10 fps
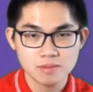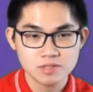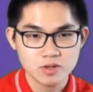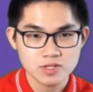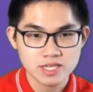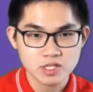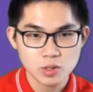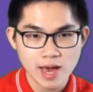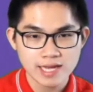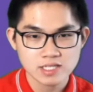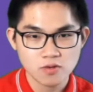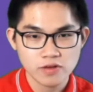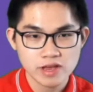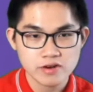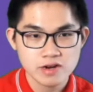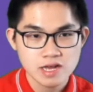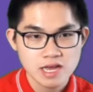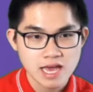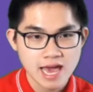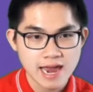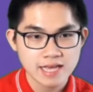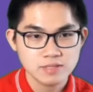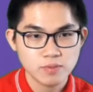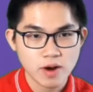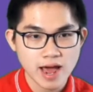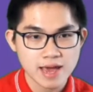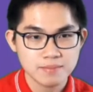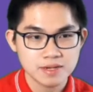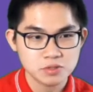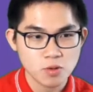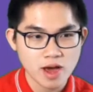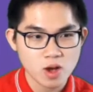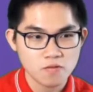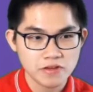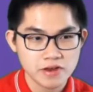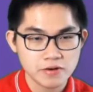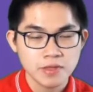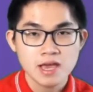So you see 2x over here and x prime plus y over here.